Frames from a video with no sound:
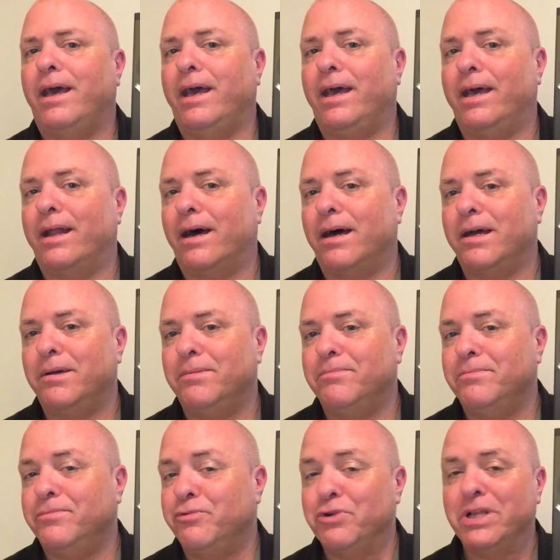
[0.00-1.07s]
And
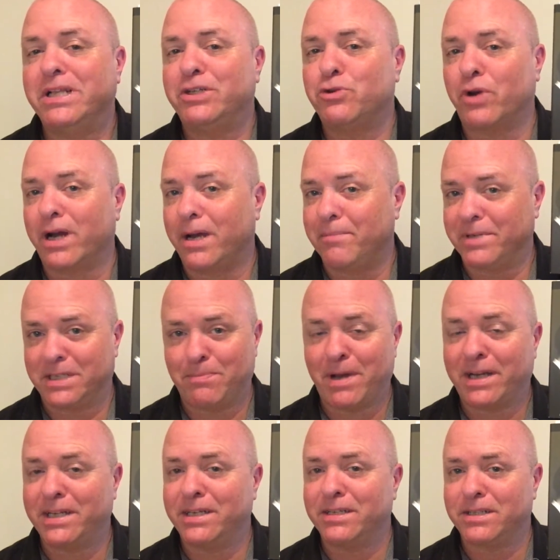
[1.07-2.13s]
I'm really enjoying it. I'm
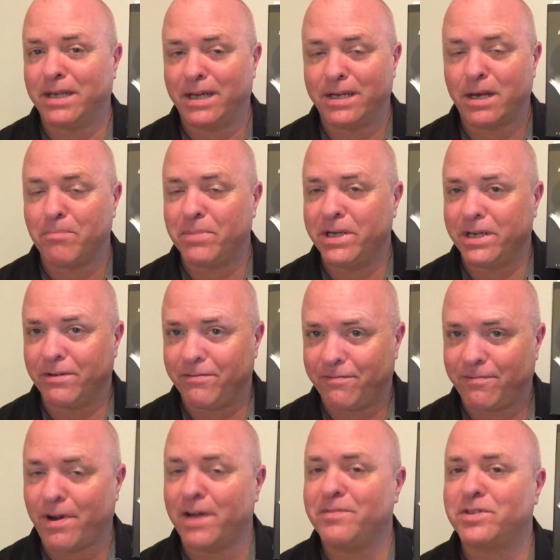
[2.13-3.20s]
expecting it to end up being a
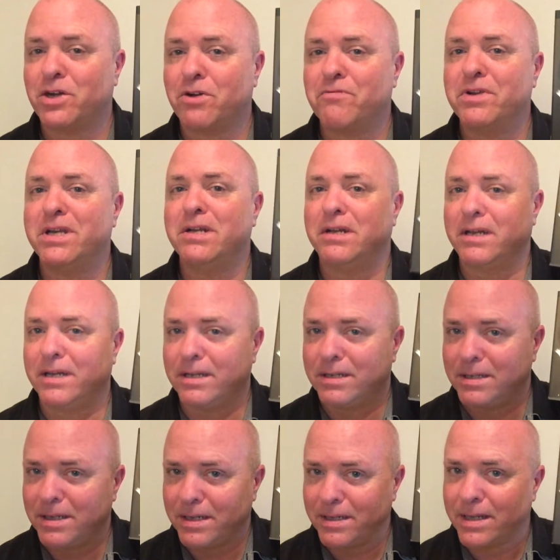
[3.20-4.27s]
5-star read.
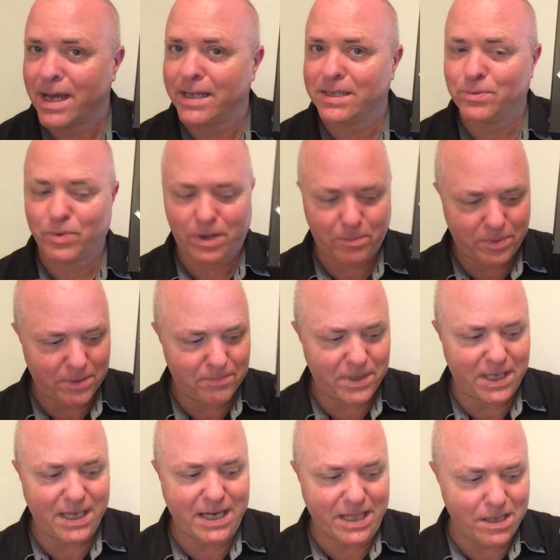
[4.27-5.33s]
That's what I'll be
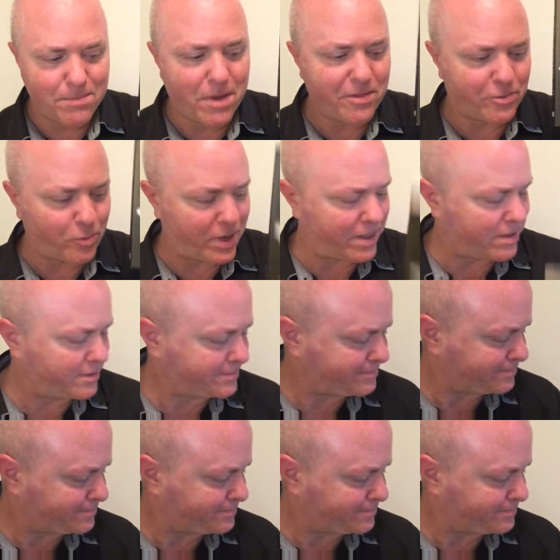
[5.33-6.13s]
beginning the month with.